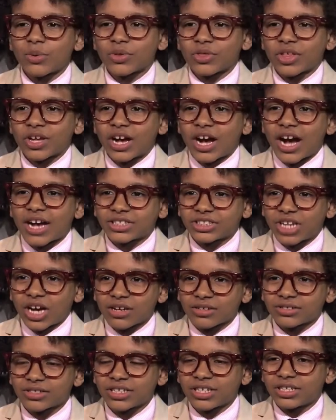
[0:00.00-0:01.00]
with hot
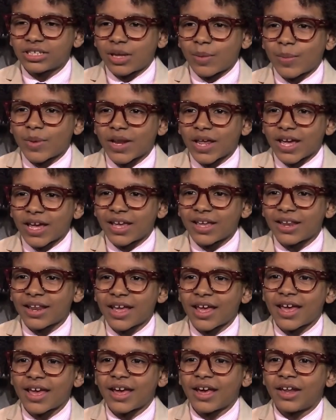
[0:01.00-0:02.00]
chocolate and lemonade,
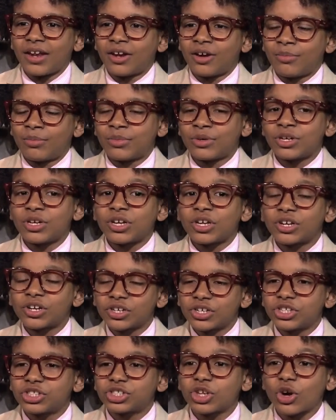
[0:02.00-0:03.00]
and
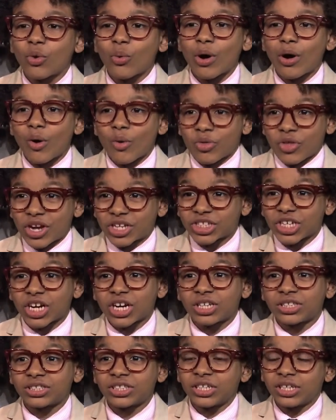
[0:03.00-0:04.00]
cookies go well with hot
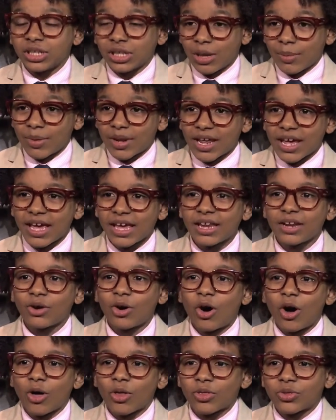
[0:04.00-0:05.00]
chocolate and lemonade
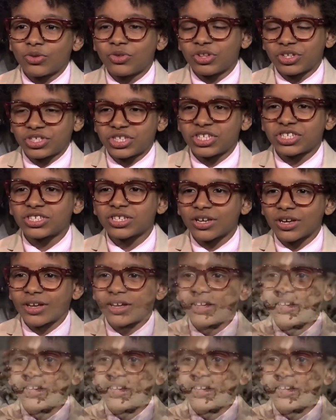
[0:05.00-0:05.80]
through the season.